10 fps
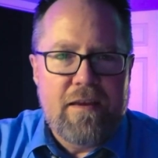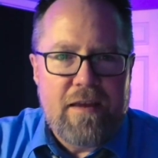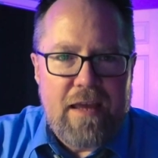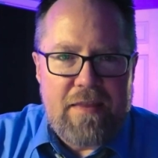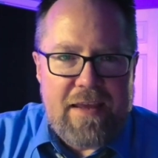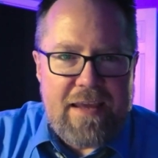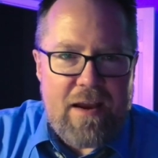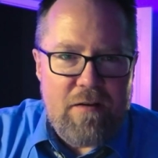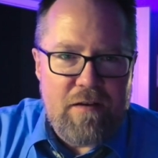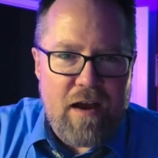and they
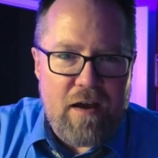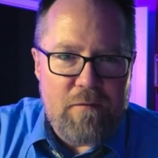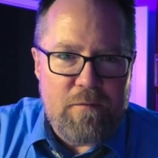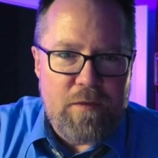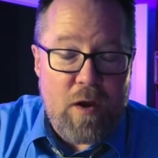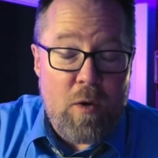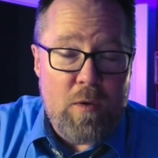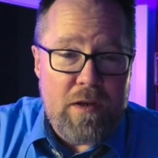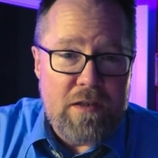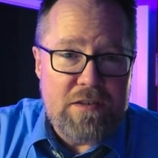cared not for the
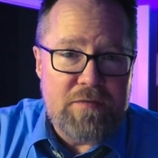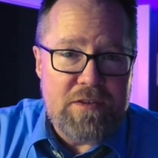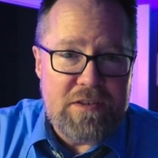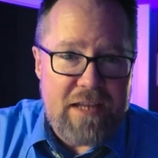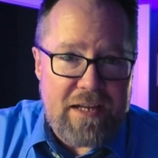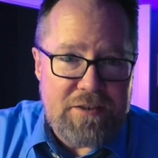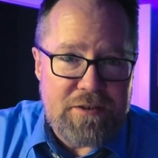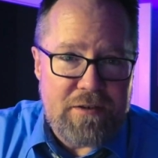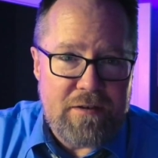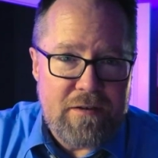holiness of his
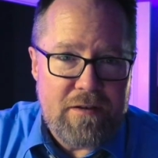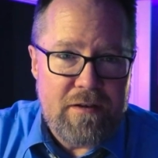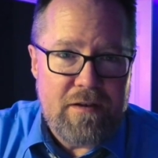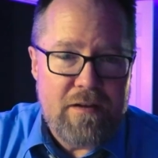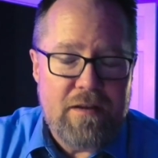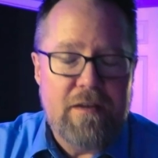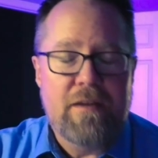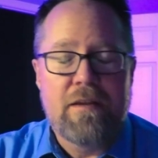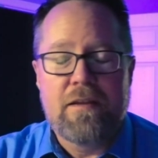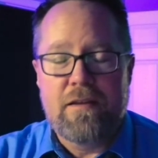nature.
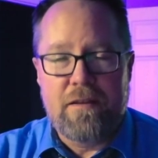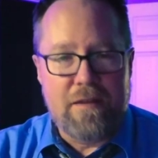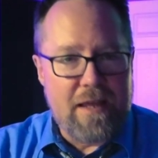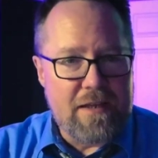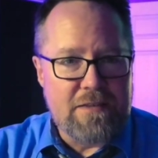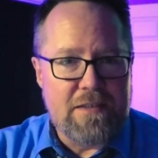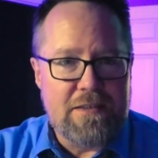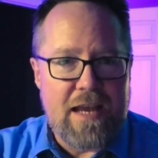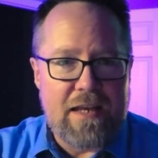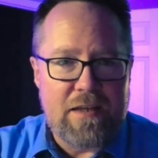And that is
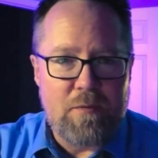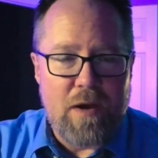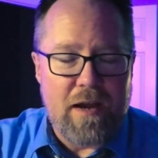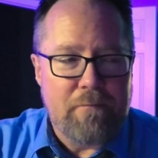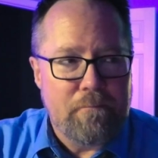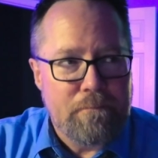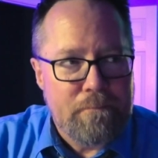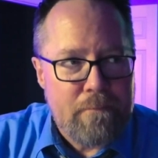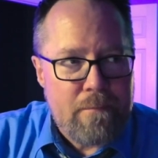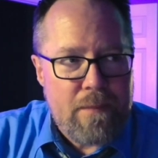exactly why.
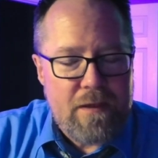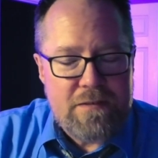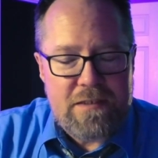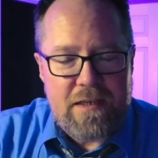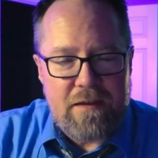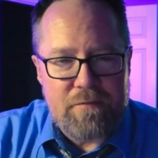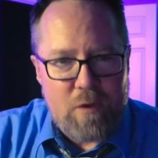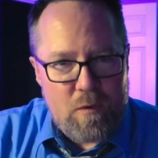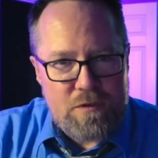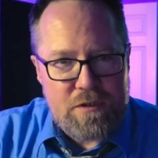See, I've
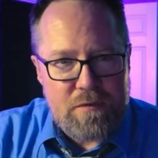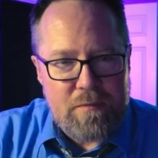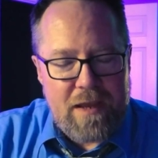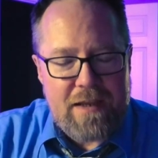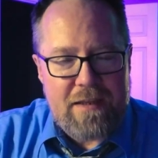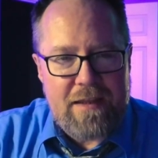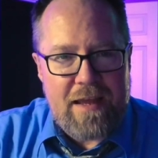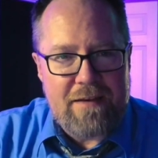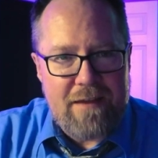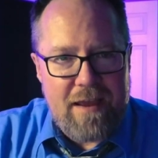told you back in
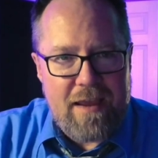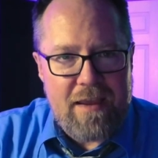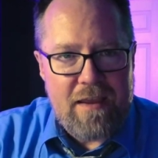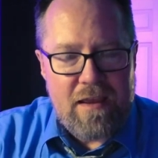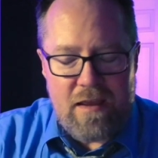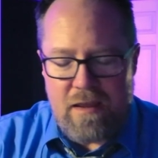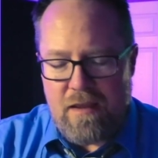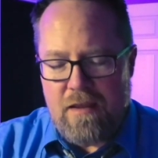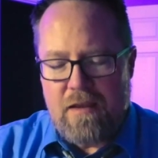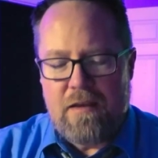that day,
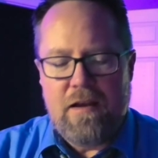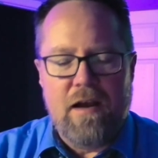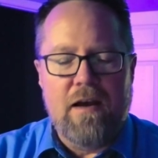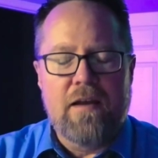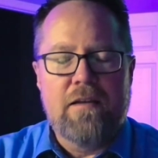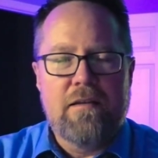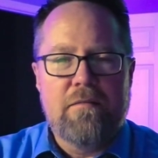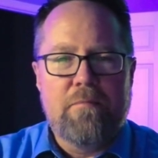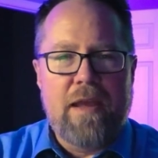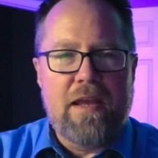
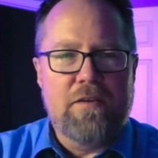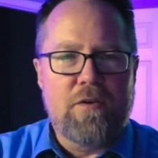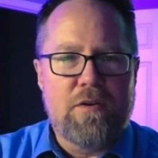man could